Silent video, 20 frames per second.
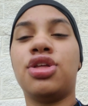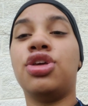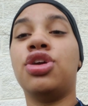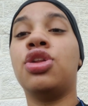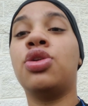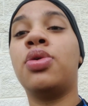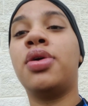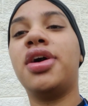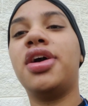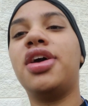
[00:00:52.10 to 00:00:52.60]

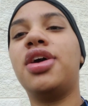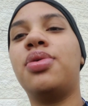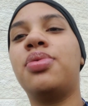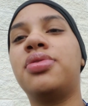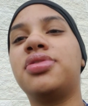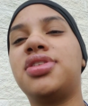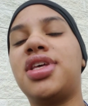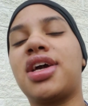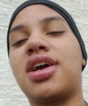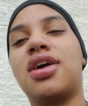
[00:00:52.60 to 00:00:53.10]
you know what? It
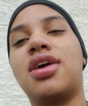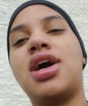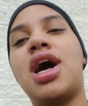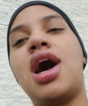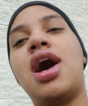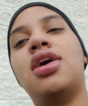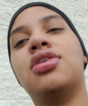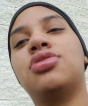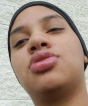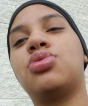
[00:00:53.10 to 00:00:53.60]
was like a
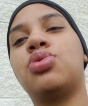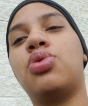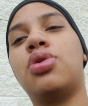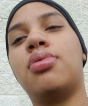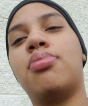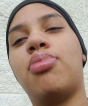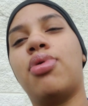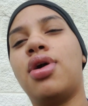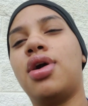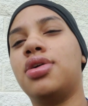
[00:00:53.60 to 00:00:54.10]

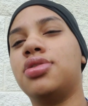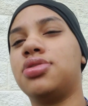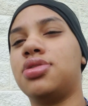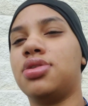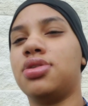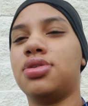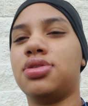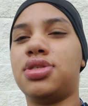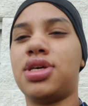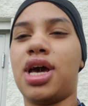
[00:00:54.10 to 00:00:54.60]
contour
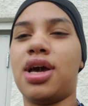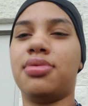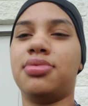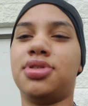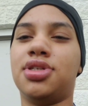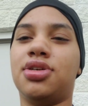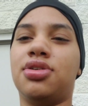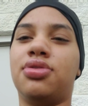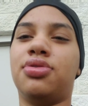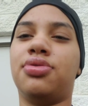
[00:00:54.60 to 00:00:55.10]
bronzer
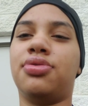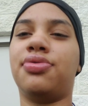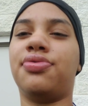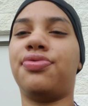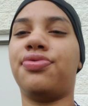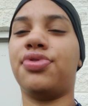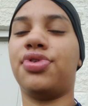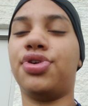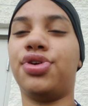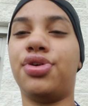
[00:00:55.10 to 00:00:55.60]
type Joan
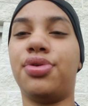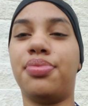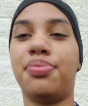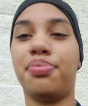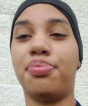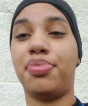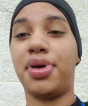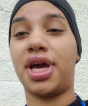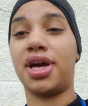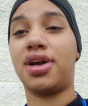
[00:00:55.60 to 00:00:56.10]

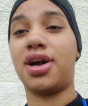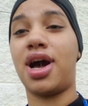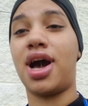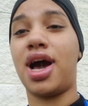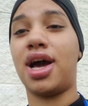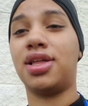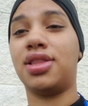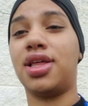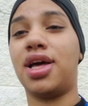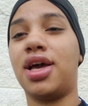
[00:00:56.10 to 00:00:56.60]
from Becca
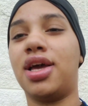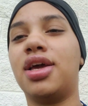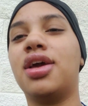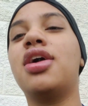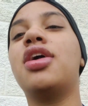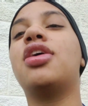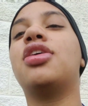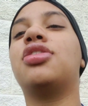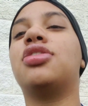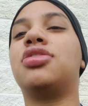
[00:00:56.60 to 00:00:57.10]
Highlight.
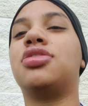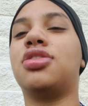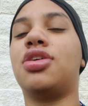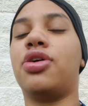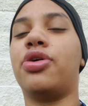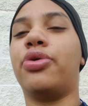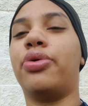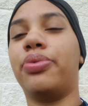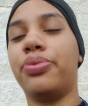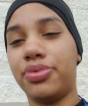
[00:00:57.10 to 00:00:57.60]

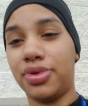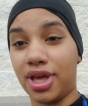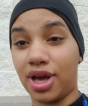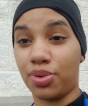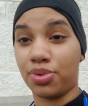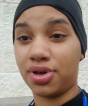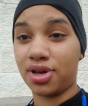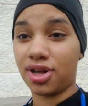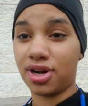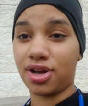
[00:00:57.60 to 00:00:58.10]
So
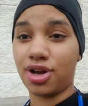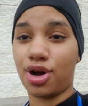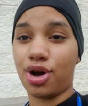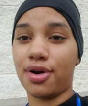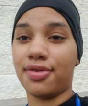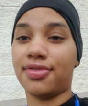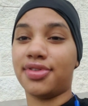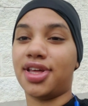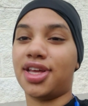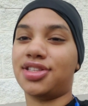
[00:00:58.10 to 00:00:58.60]
yeah, we're gonna go
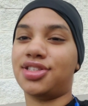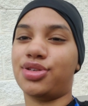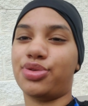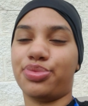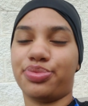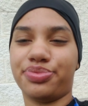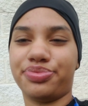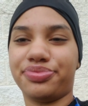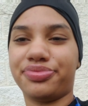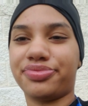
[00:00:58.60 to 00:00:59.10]
over that
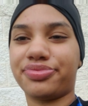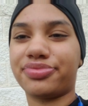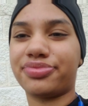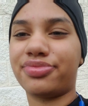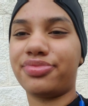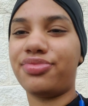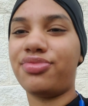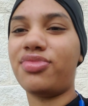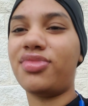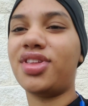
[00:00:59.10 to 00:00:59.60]
too.
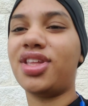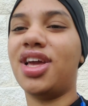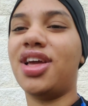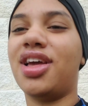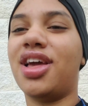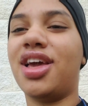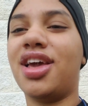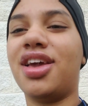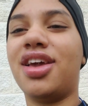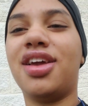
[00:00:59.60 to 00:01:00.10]

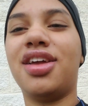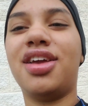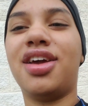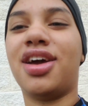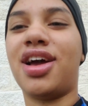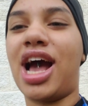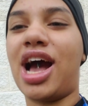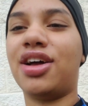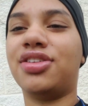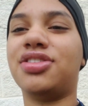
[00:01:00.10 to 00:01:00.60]
And
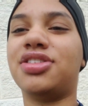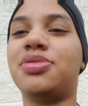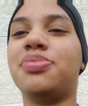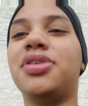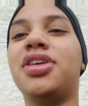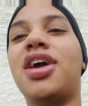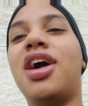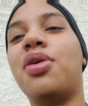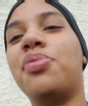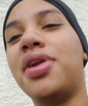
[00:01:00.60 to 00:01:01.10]
yeah, I'll just
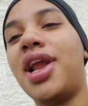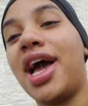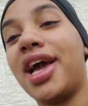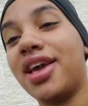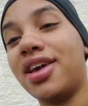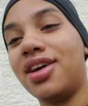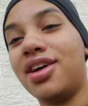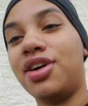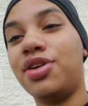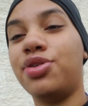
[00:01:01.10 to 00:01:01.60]
meet y'all when I
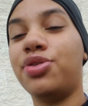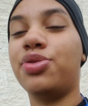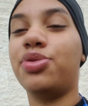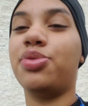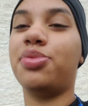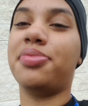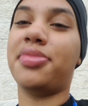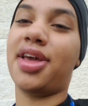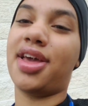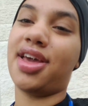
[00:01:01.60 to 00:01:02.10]
get
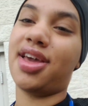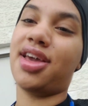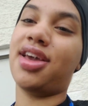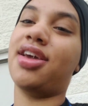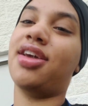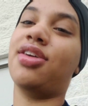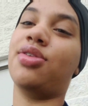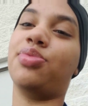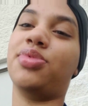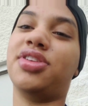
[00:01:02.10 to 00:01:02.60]
home,
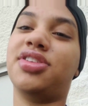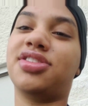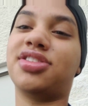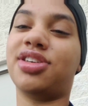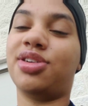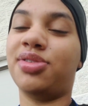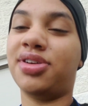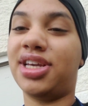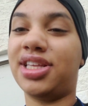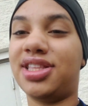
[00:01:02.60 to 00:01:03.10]
and we're just
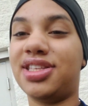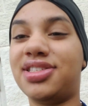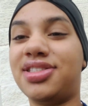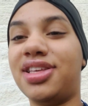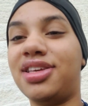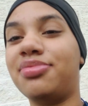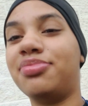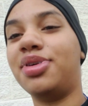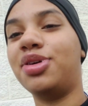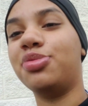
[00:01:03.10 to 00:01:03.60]
gonna get this
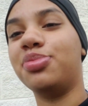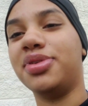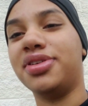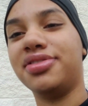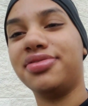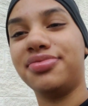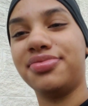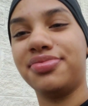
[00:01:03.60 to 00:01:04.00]
thing booming.